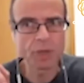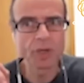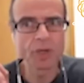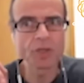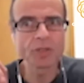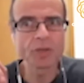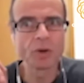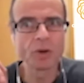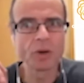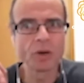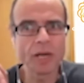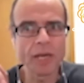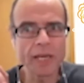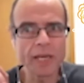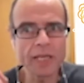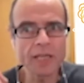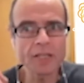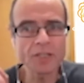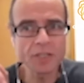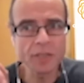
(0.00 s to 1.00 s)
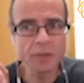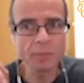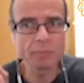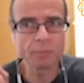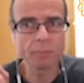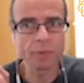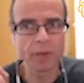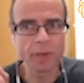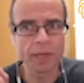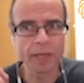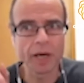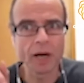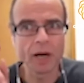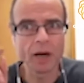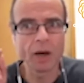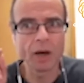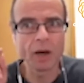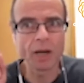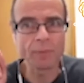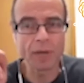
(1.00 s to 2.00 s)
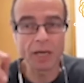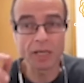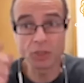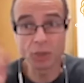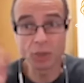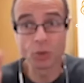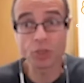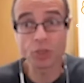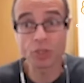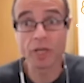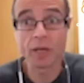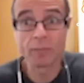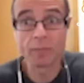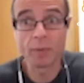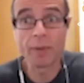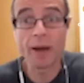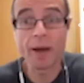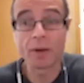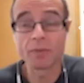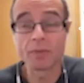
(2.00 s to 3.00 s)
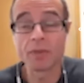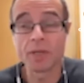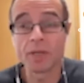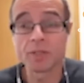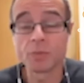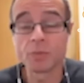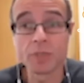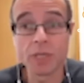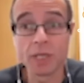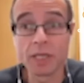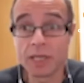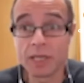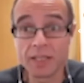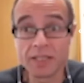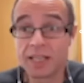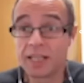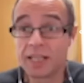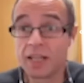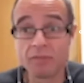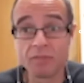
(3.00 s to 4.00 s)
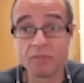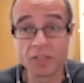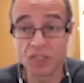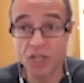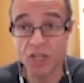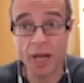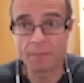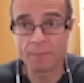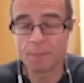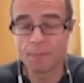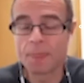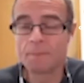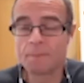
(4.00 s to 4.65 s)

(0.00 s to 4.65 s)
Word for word: because he simply, I, I talked to him about this. He was a, he's a lovely chap.